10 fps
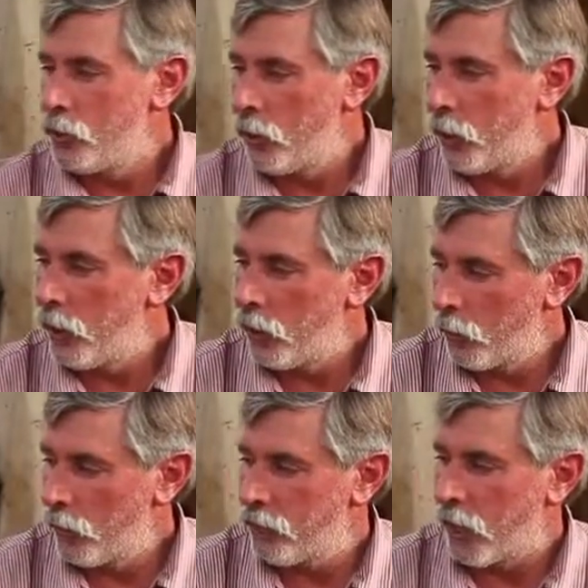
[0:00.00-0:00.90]
So here
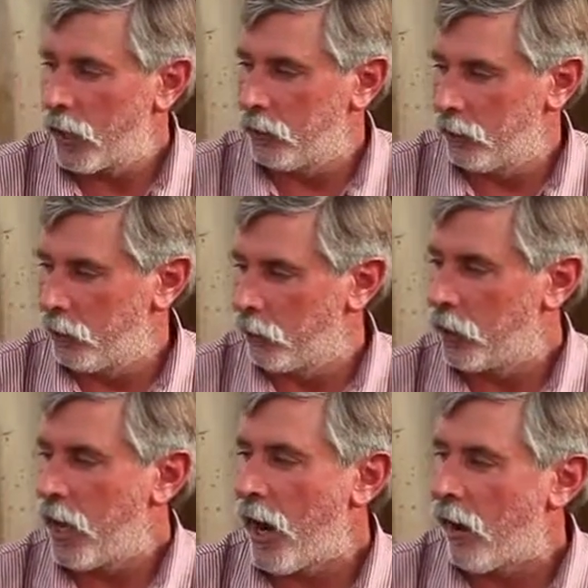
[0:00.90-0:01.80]
we've got a little
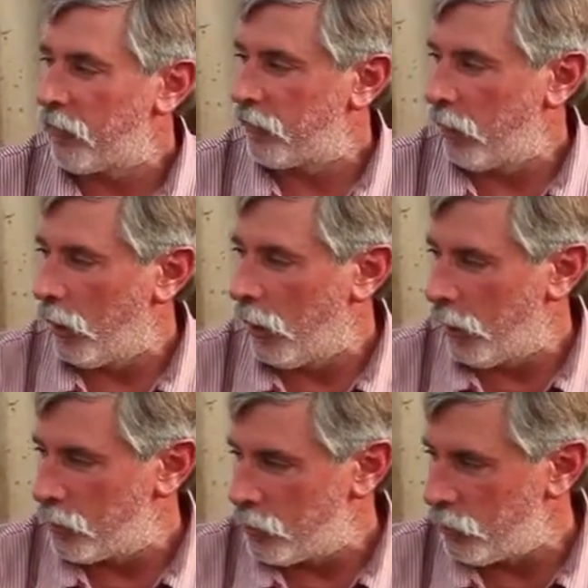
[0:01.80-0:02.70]
calf.
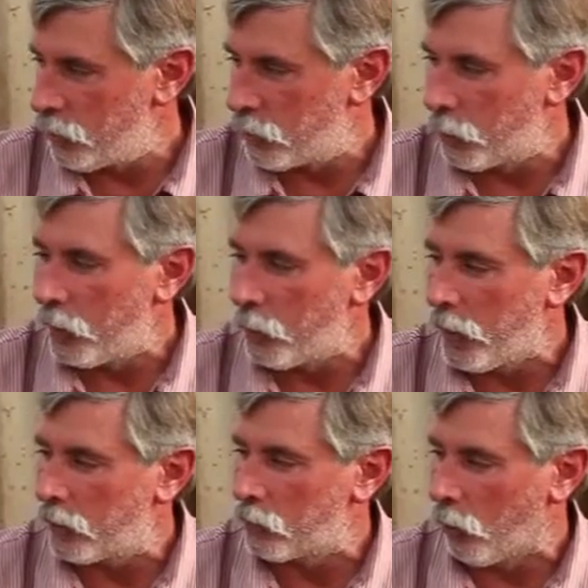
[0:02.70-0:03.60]
She's 3
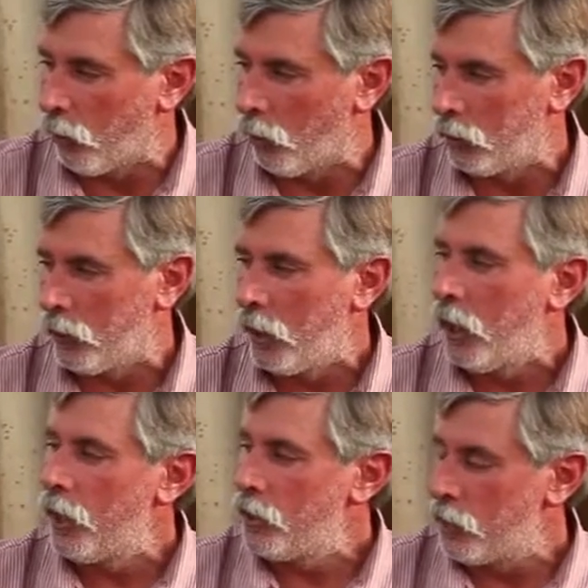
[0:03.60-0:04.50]
weeks old.
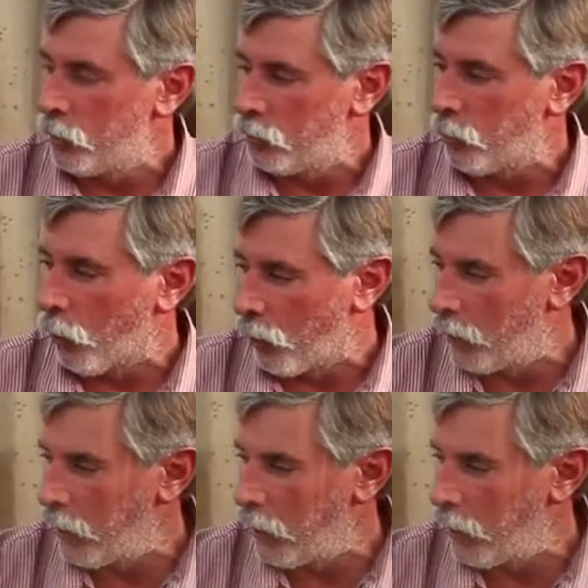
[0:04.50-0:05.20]
She was born